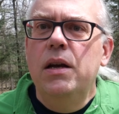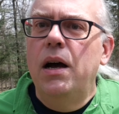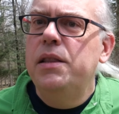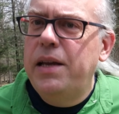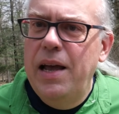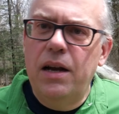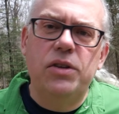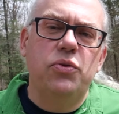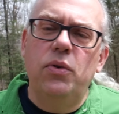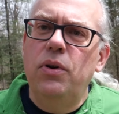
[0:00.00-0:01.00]
uh, the cat
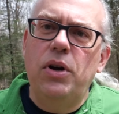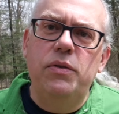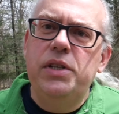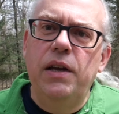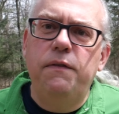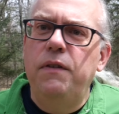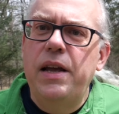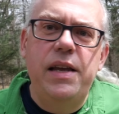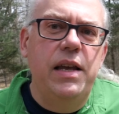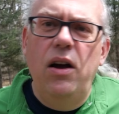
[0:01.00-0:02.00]
control would always get
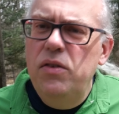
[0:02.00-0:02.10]
flaky.